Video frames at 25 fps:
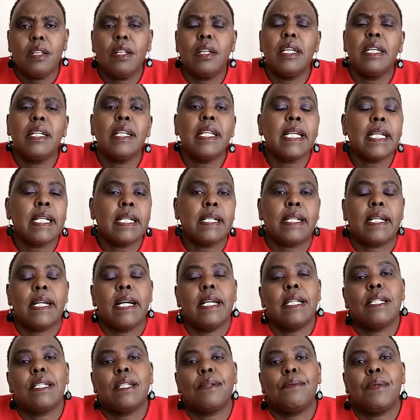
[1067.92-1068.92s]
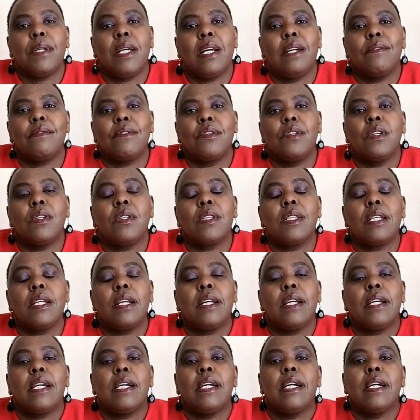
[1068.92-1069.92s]
In England, we have got,
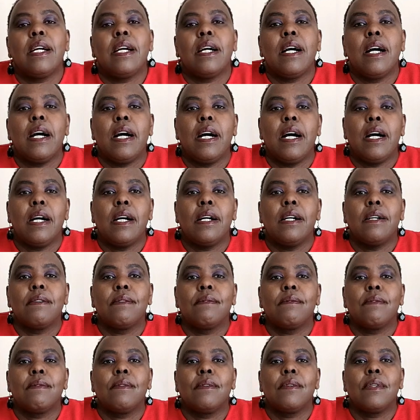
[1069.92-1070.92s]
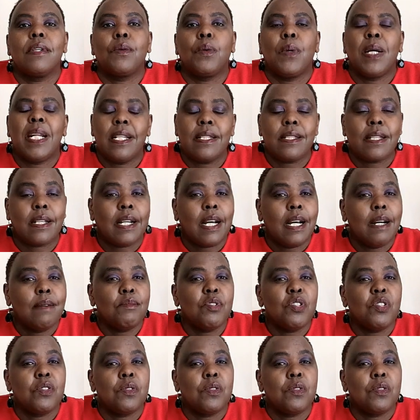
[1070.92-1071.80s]
when it's come